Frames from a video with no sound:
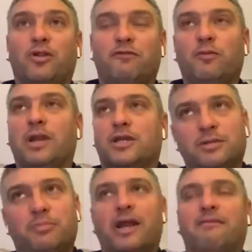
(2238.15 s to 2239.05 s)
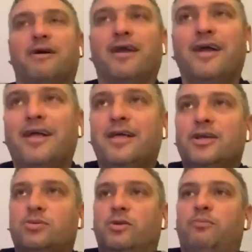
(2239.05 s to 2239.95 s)
more than football, actually. But anyway,
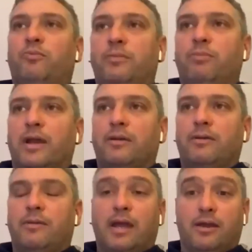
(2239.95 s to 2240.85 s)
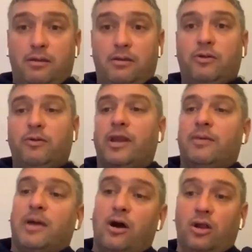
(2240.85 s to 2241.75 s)
we went
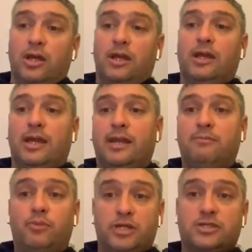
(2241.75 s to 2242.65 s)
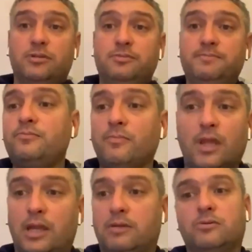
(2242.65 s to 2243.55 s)
and met Ollie in Bristol,
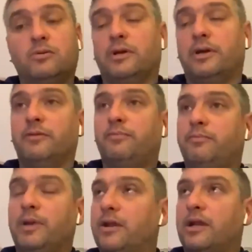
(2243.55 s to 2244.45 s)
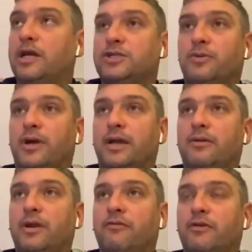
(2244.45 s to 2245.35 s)
and we were having a beer, a glass of
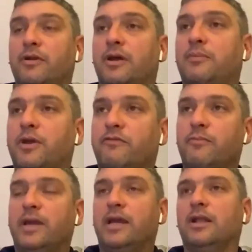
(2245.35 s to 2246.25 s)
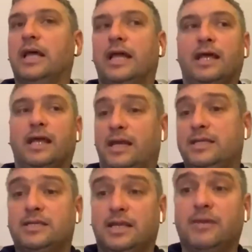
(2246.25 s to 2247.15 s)
wine or whatever, and a bit of a meal. And then
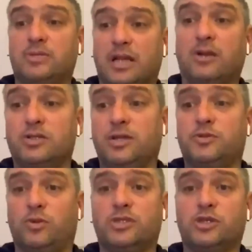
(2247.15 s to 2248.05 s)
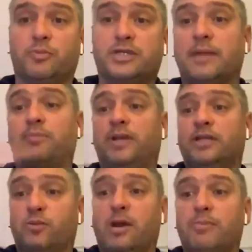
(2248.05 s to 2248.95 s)
he was like, "Look, Tips, what's up?" Because I'd
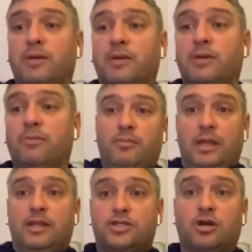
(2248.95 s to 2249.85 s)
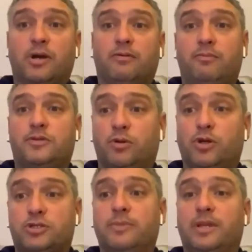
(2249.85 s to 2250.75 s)
been to Wembley in the summer to
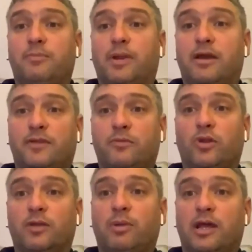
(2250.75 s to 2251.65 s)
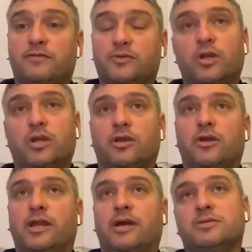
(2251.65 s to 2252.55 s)
watch them in the playoffs. They'd won the playoffs. "What are you
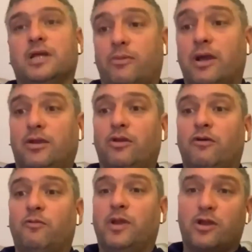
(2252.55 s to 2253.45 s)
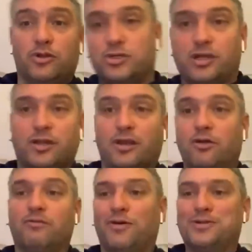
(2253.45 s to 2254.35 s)
doing?" And I was like, "Why, you're going to offer me a contract? I
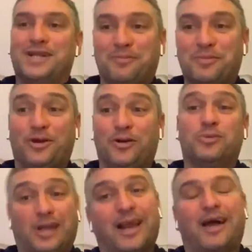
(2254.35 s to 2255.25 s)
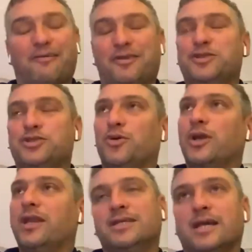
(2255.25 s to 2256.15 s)
know you've always liked me," laughing and
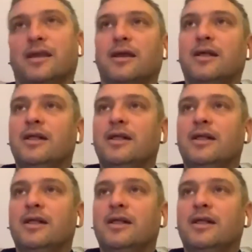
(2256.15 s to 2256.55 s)
joking. He's like,